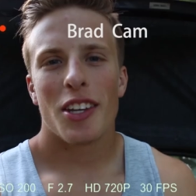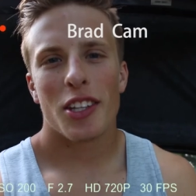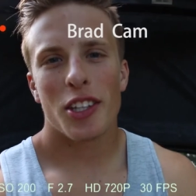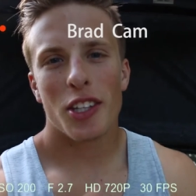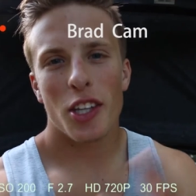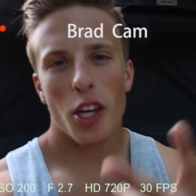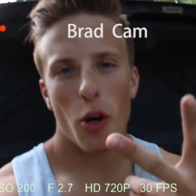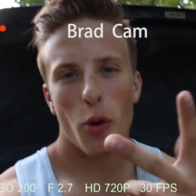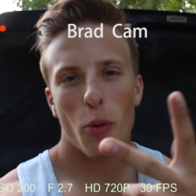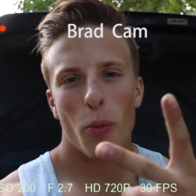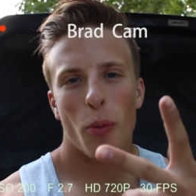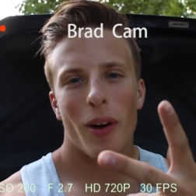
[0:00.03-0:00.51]

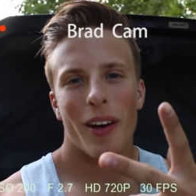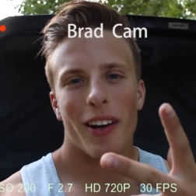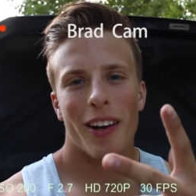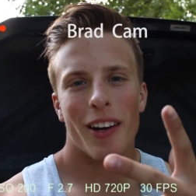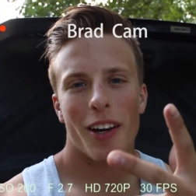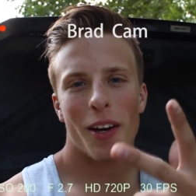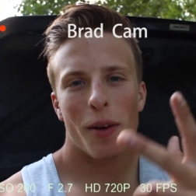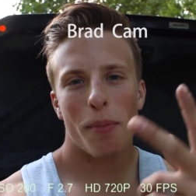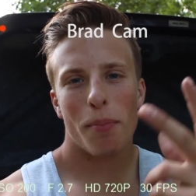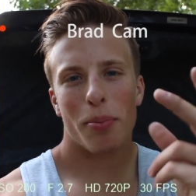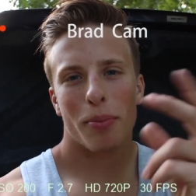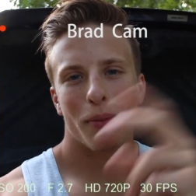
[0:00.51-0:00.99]
Yo, what
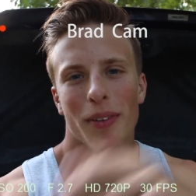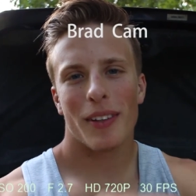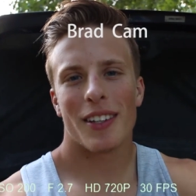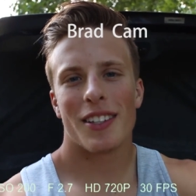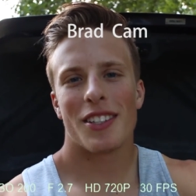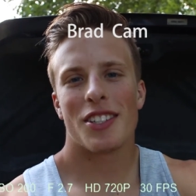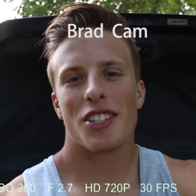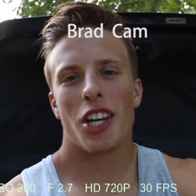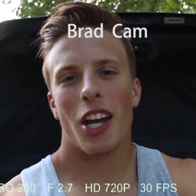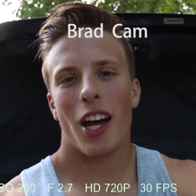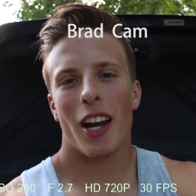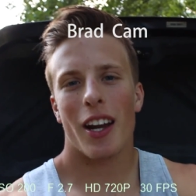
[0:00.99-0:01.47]
up,
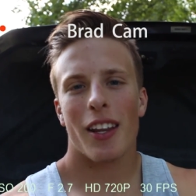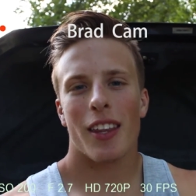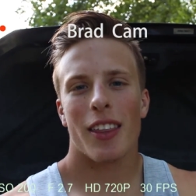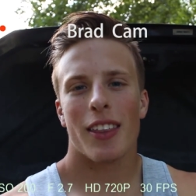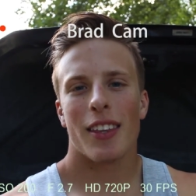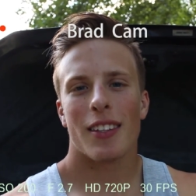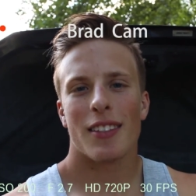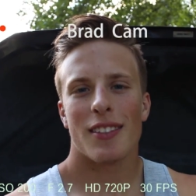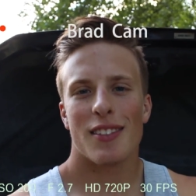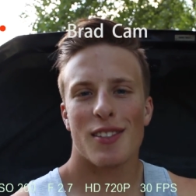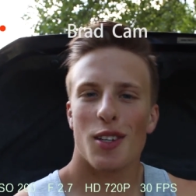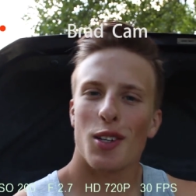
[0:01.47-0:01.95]

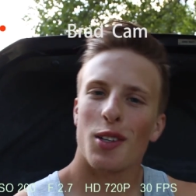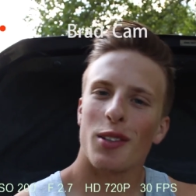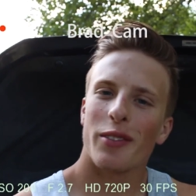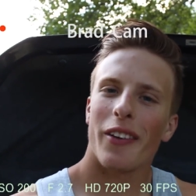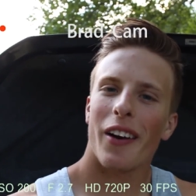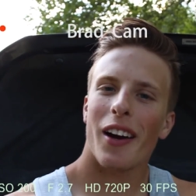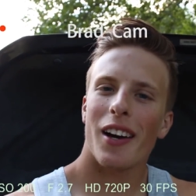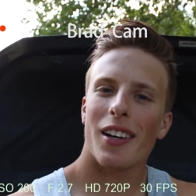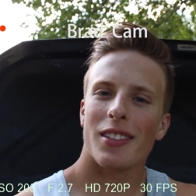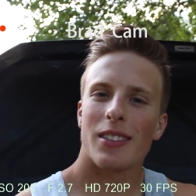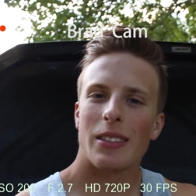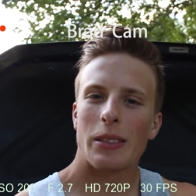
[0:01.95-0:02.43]
Jonathan
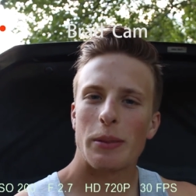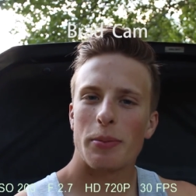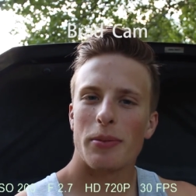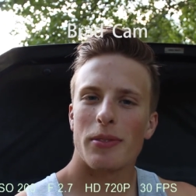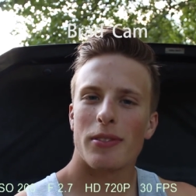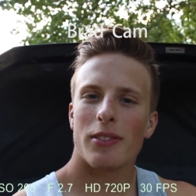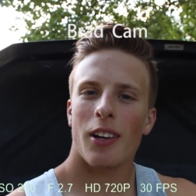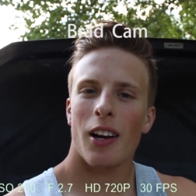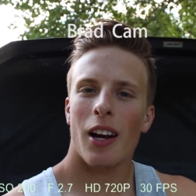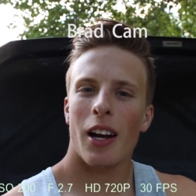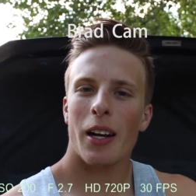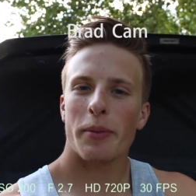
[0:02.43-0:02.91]
Cervi
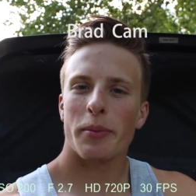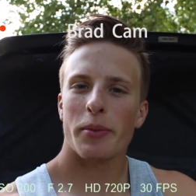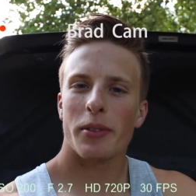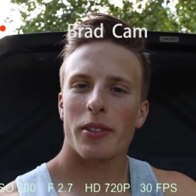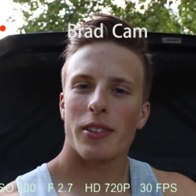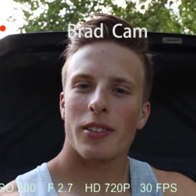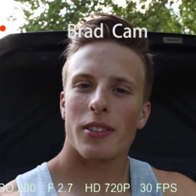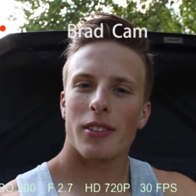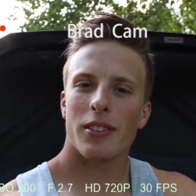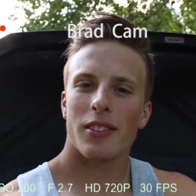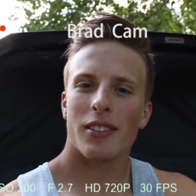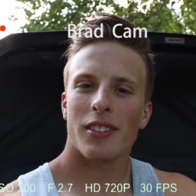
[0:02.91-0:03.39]

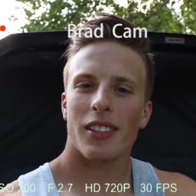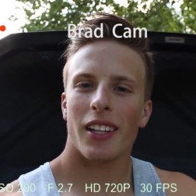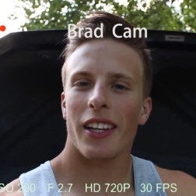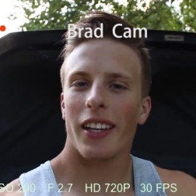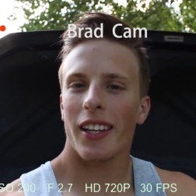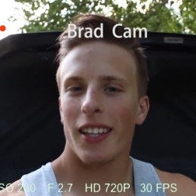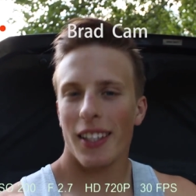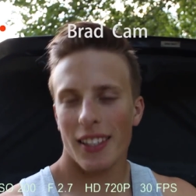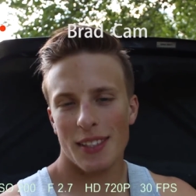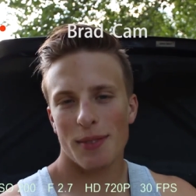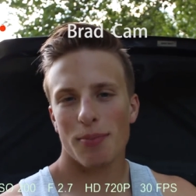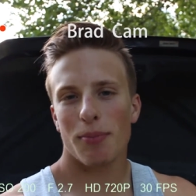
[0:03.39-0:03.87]
subscribers?
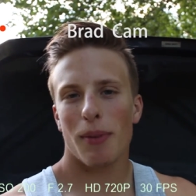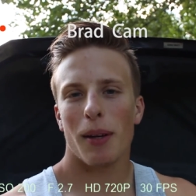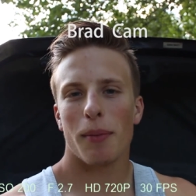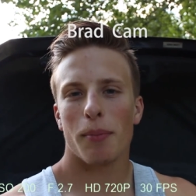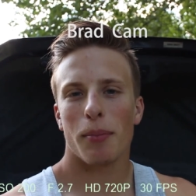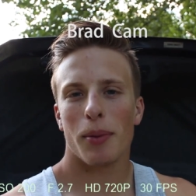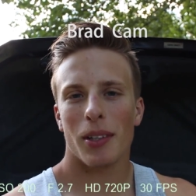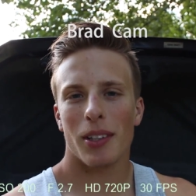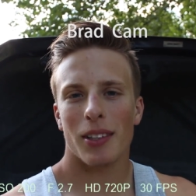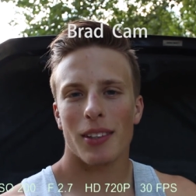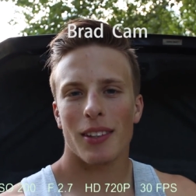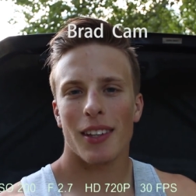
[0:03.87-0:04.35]
It's my
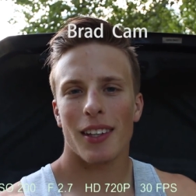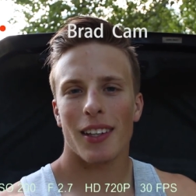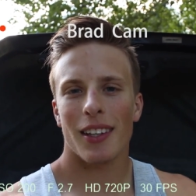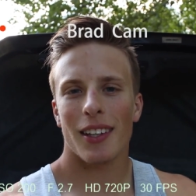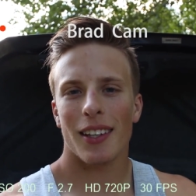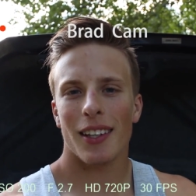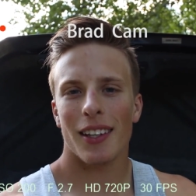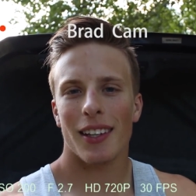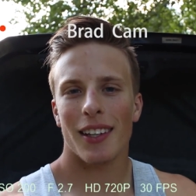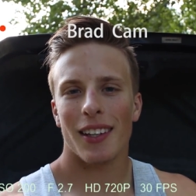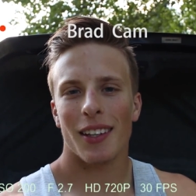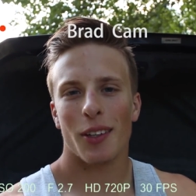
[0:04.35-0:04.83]

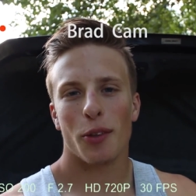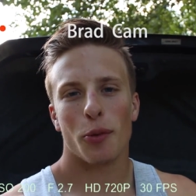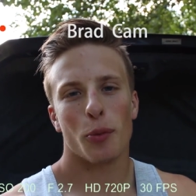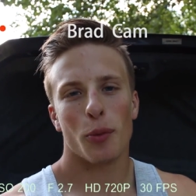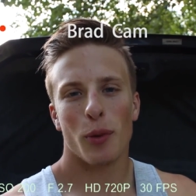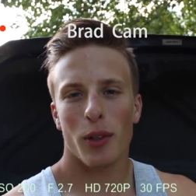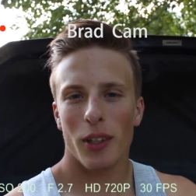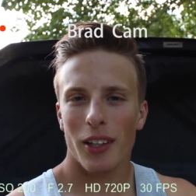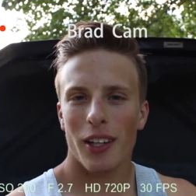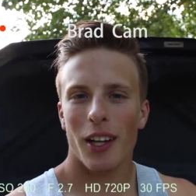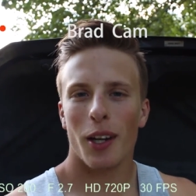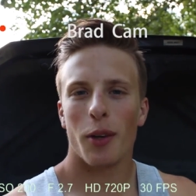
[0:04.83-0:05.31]
birthday. We're